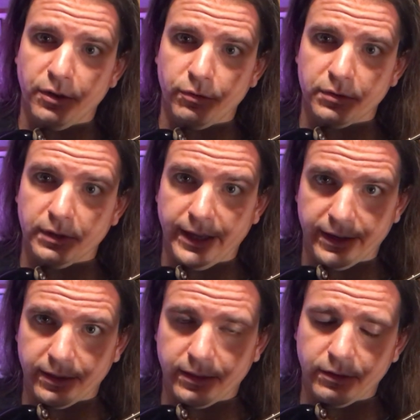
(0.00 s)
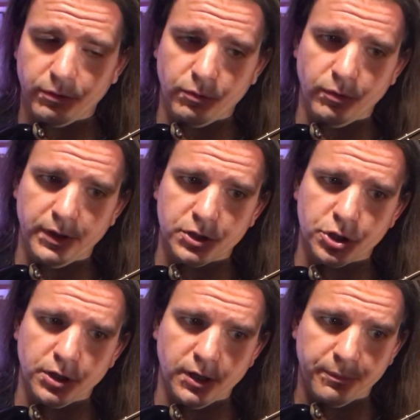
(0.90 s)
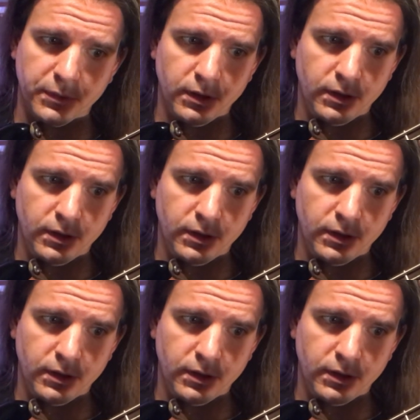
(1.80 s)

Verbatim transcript: note length, which um,